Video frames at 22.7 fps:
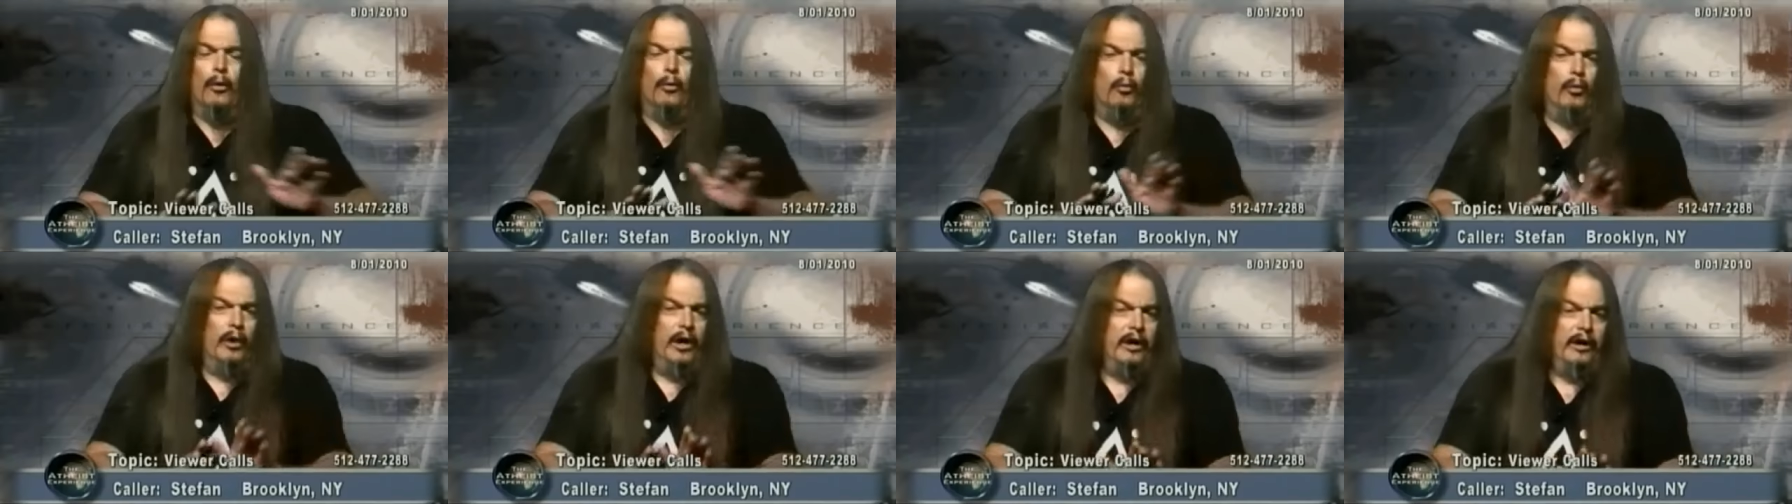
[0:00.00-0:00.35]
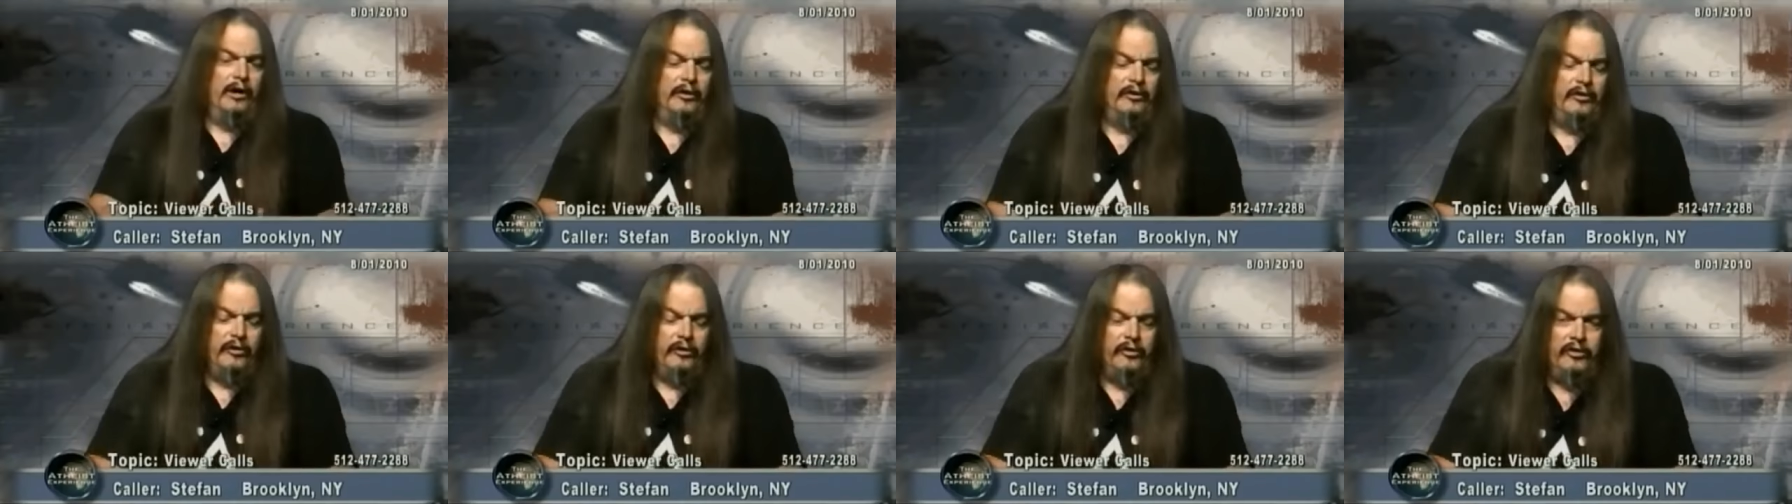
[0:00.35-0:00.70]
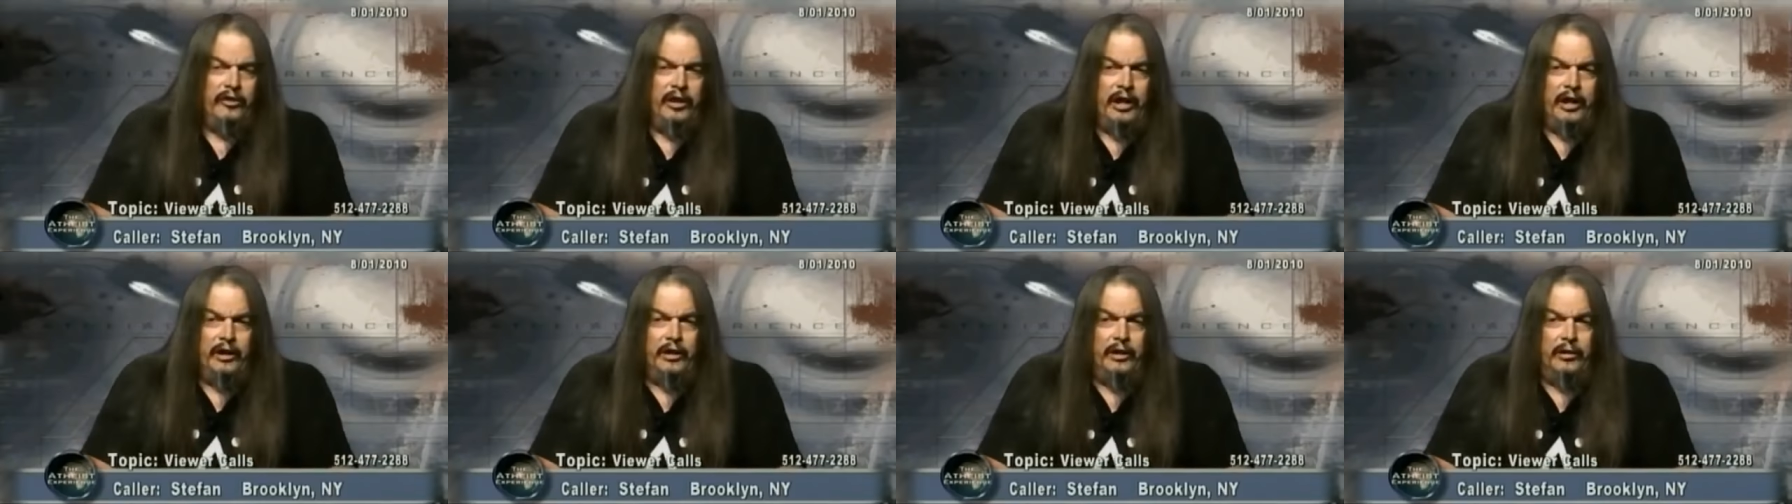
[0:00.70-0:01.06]
Where does it
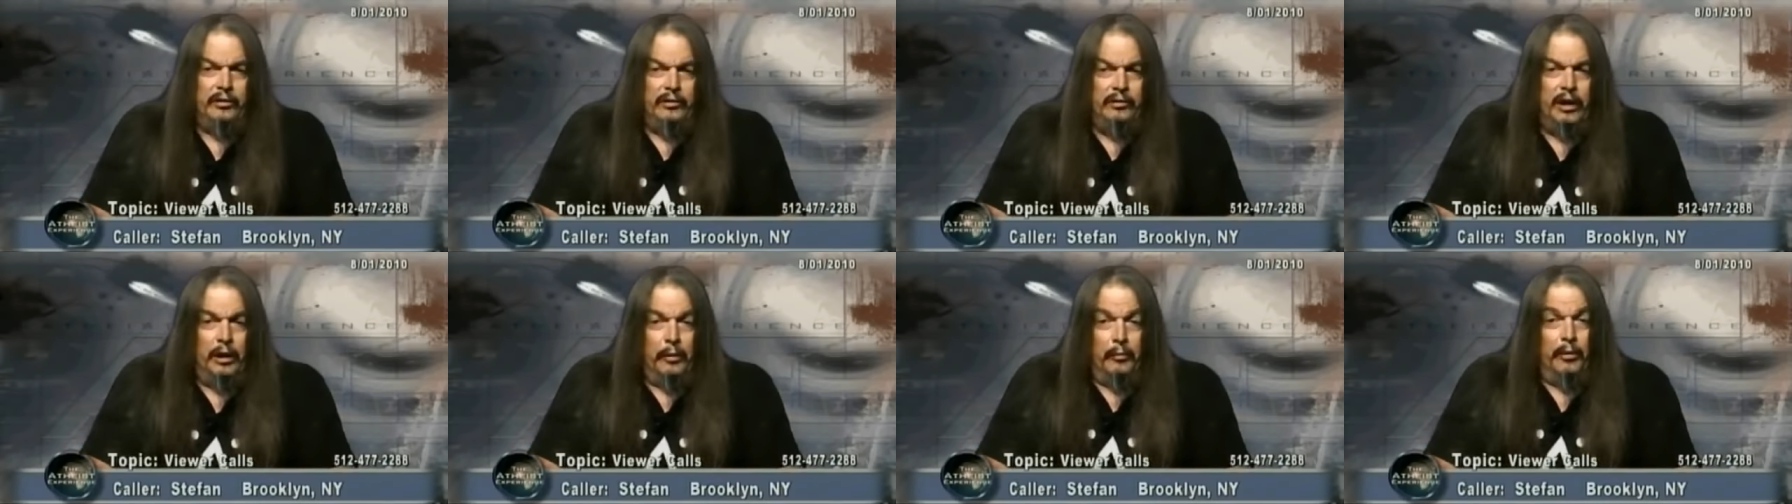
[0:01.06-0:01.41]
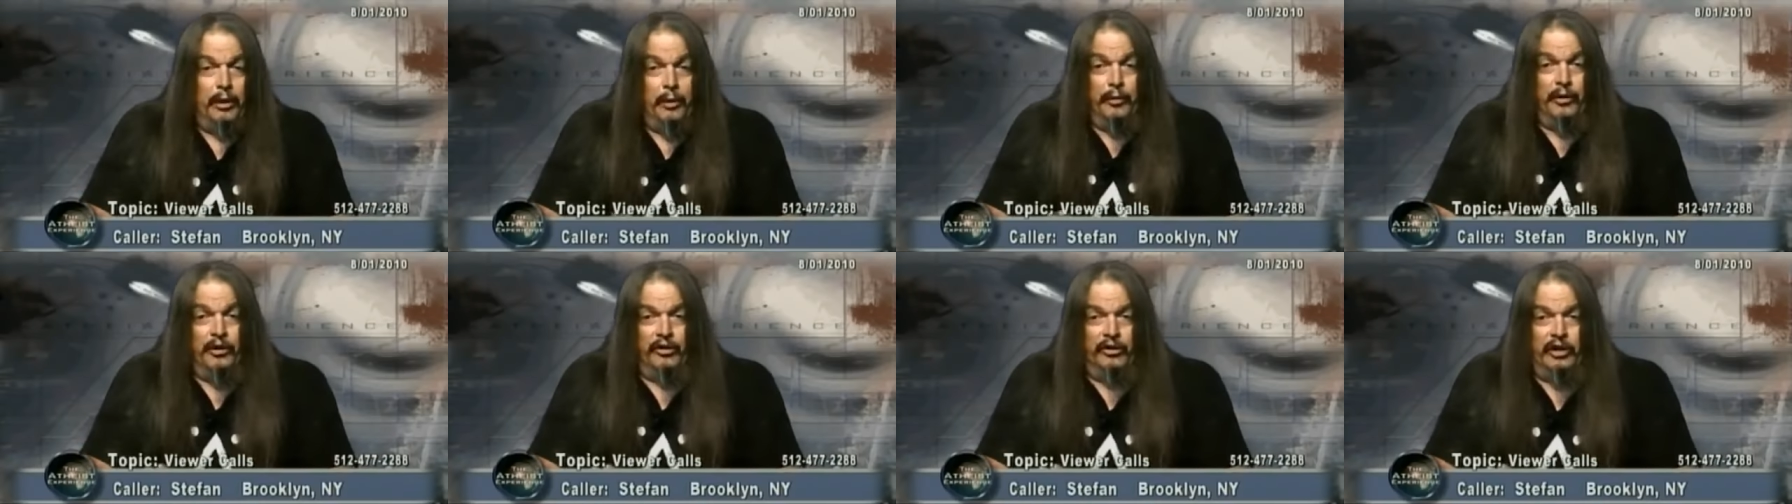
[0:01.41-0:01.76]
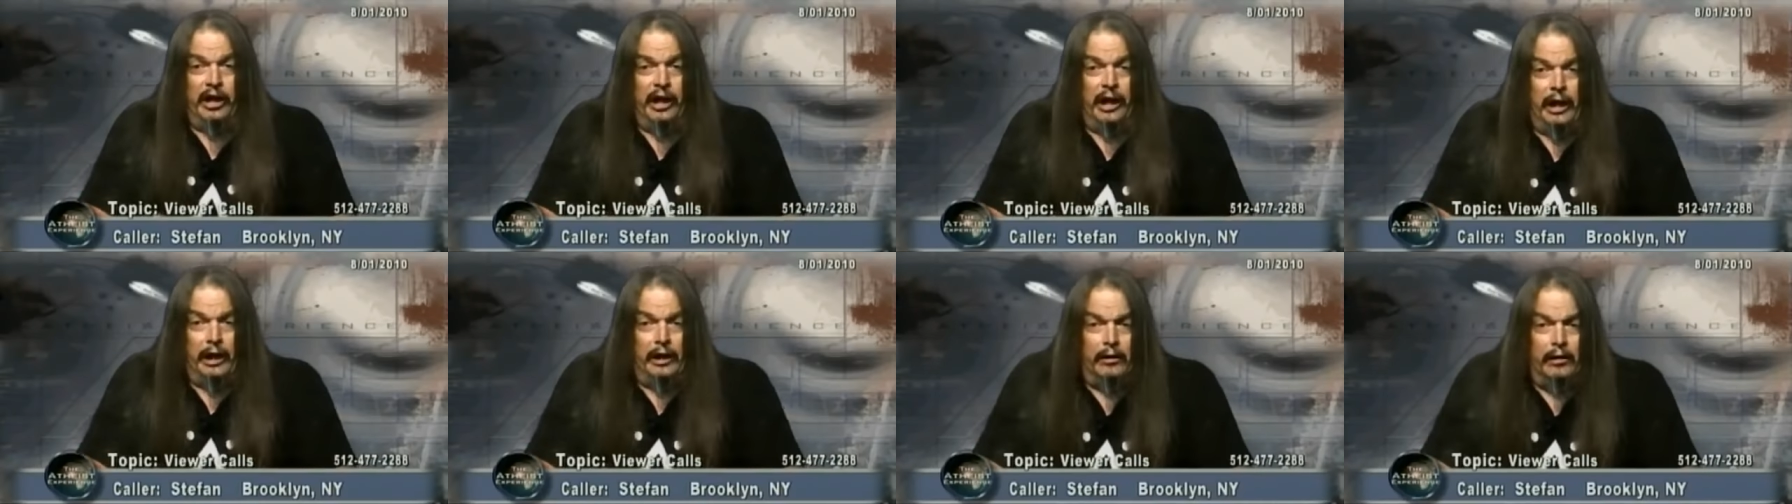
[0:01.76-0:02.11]
say that, that we were just
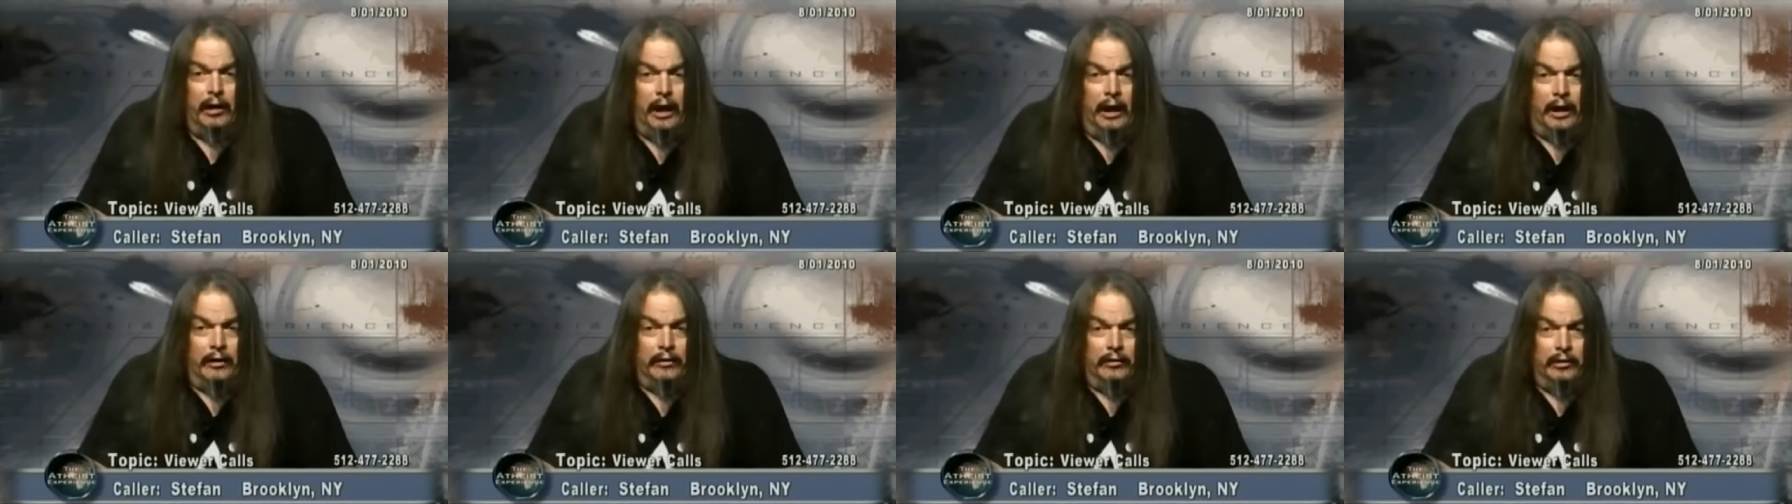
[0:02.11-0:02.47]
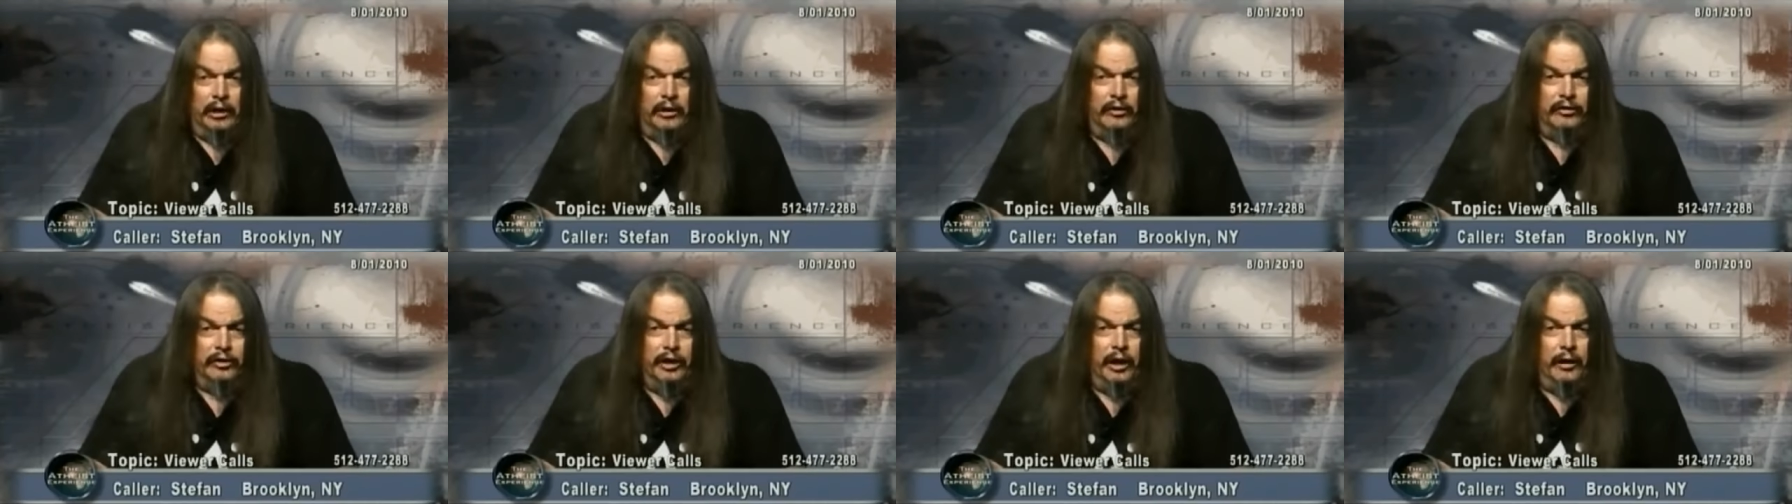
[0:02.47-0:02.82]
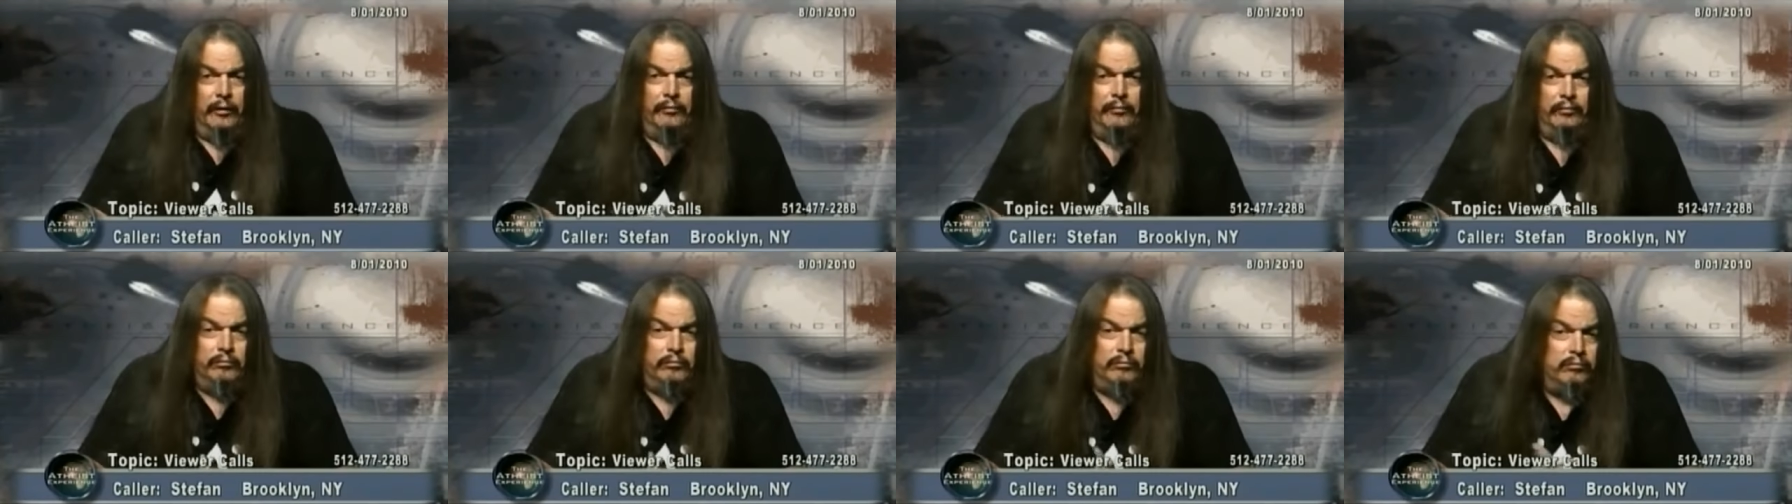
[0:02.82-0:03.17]
kidding and it's not